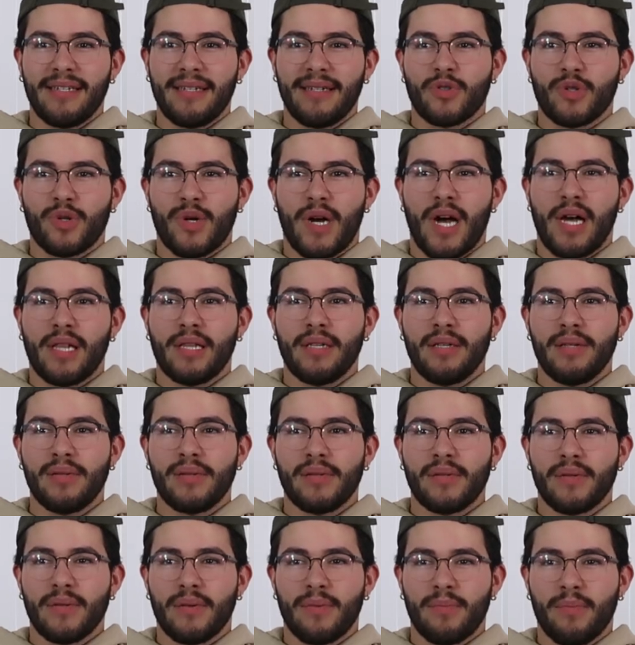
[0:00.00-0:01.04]

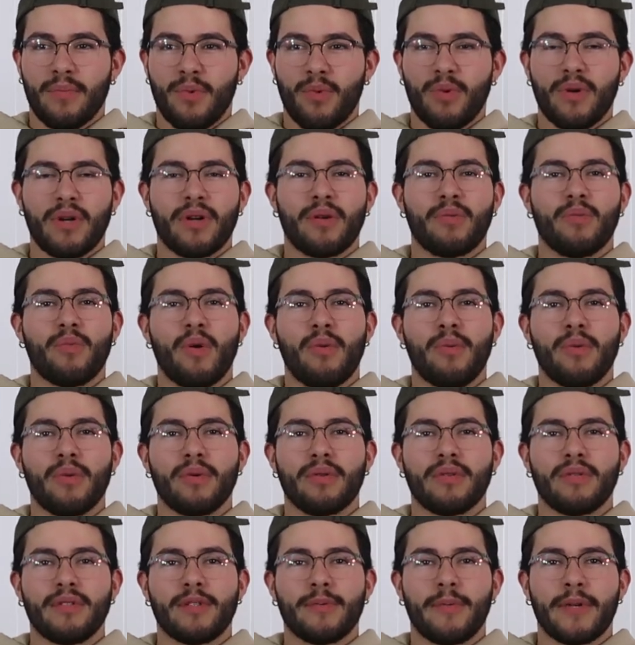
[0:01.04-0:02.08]
Trollis. What, what
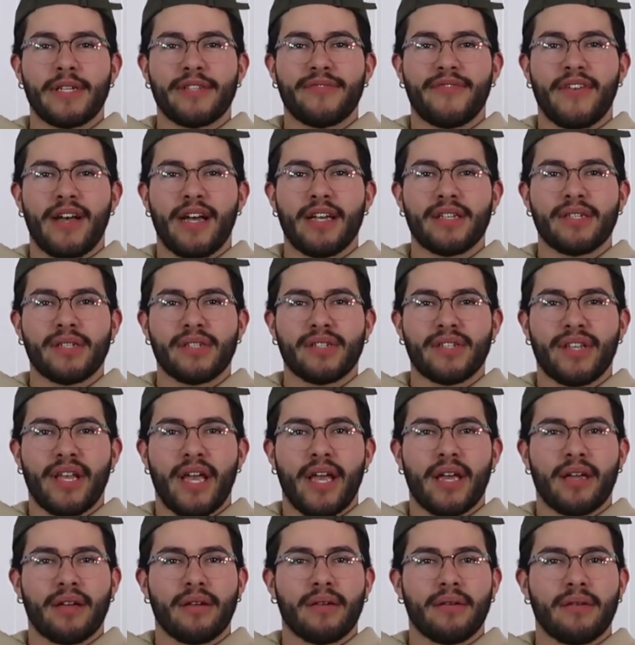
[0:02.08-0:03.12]
would specify as a
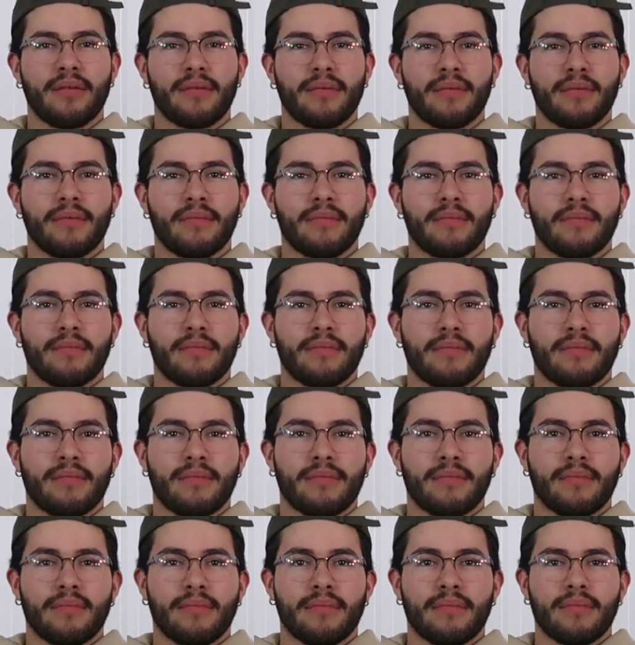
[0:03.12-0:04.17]
snack? I'll, I'll say
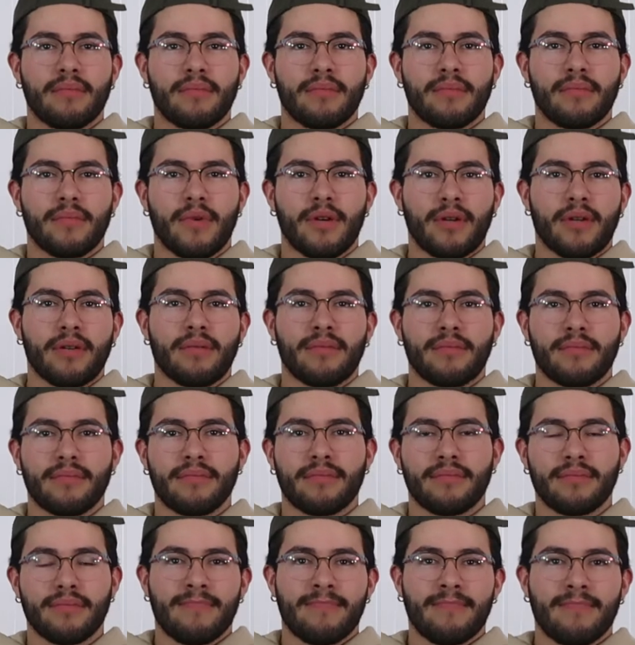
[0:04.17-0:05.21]
Trollis. Okay.
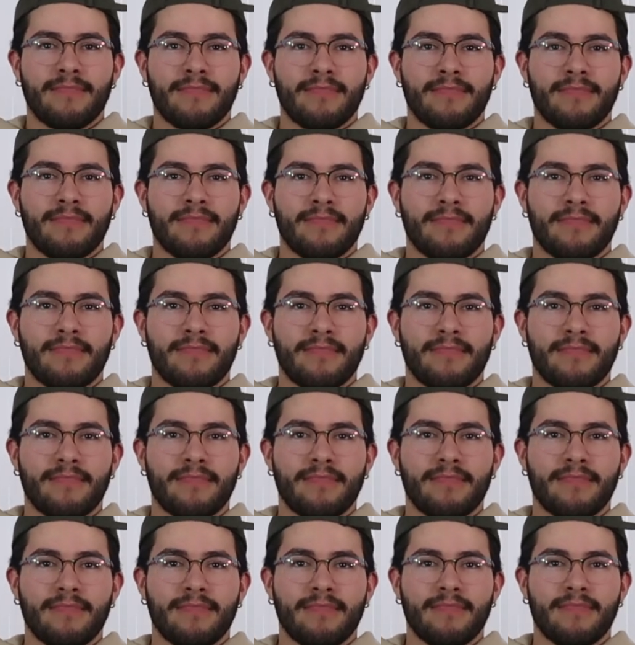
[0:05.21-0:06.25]
What is Grant's
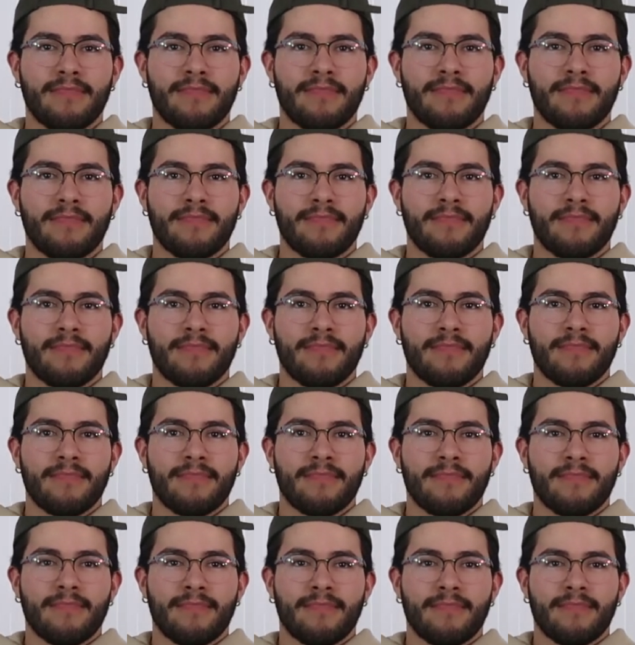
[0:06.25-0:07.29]
favorite drink?
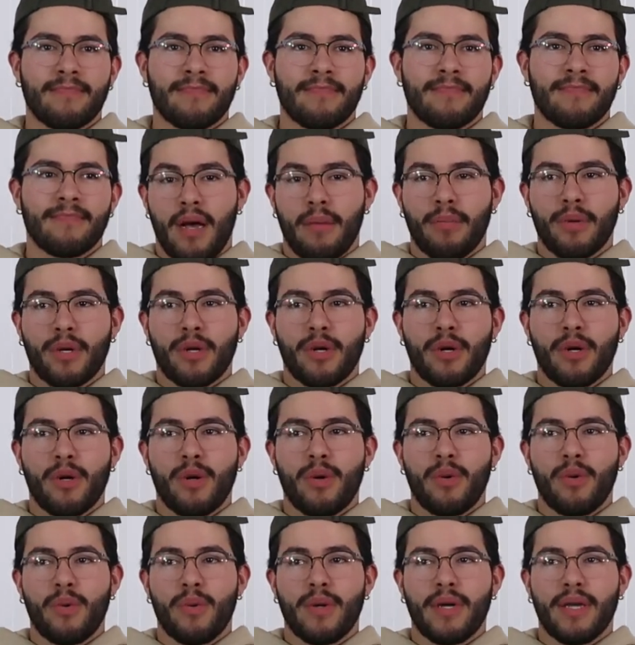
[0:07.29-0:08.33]
I'm gonna
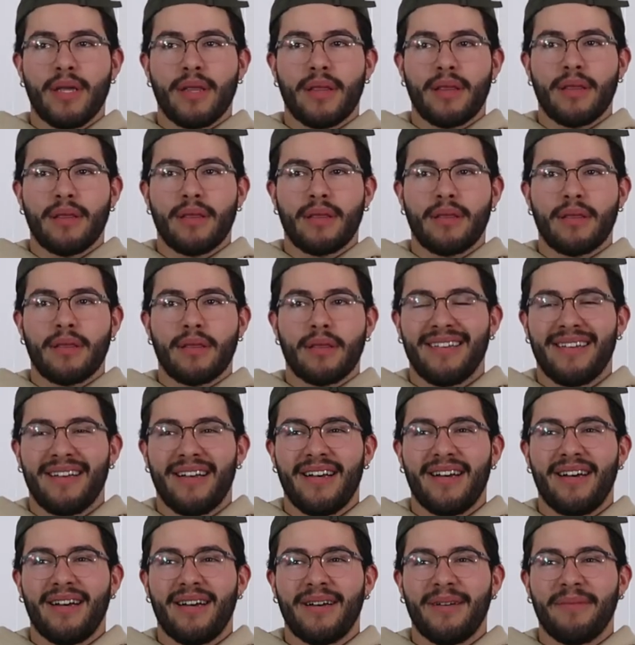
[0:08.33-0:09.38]
go with
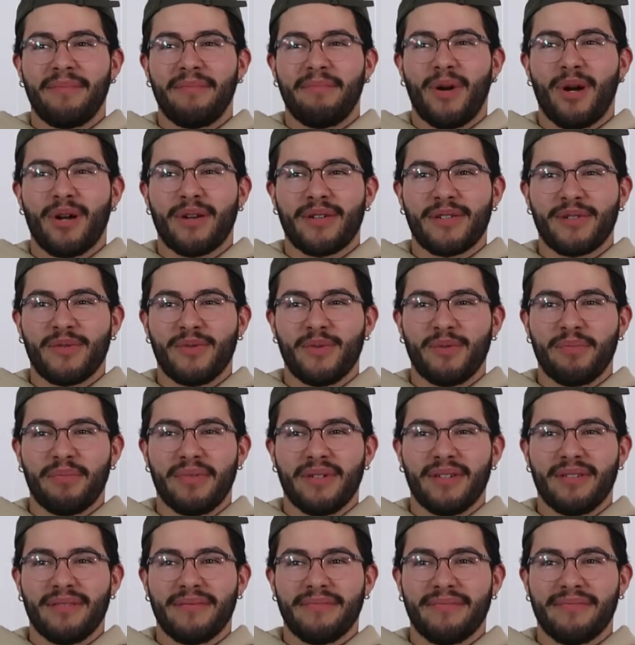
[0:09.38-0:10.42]
um, Barq's root
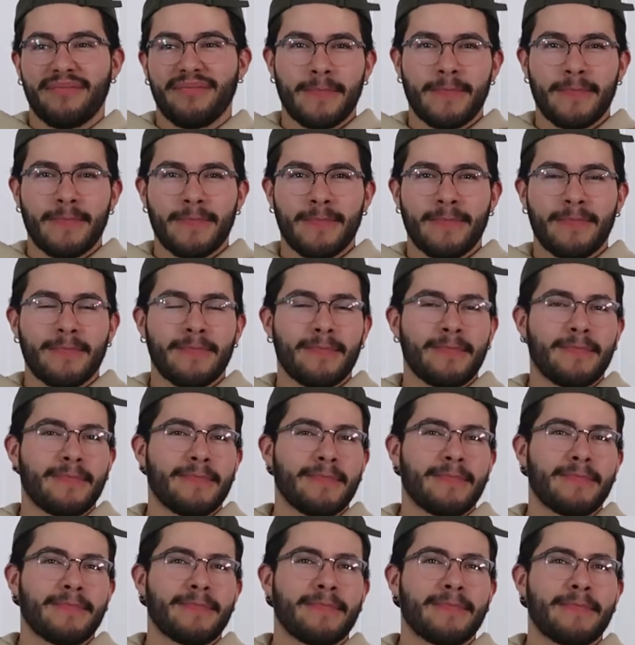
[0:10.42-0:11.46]
beer. What is
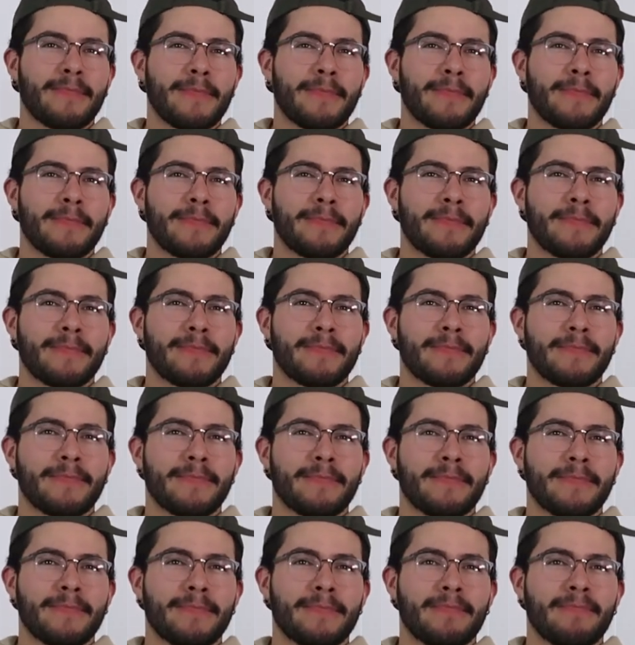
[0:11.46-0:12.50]
Grant's favorite
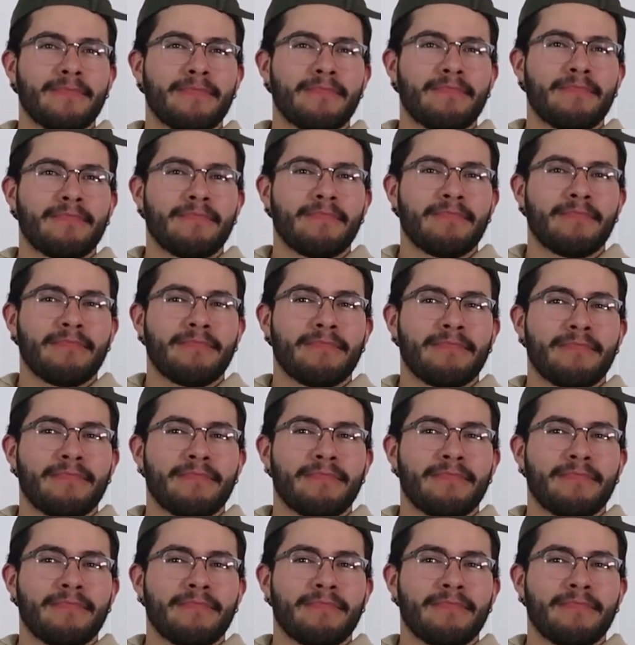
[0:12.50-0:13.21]
REC moment?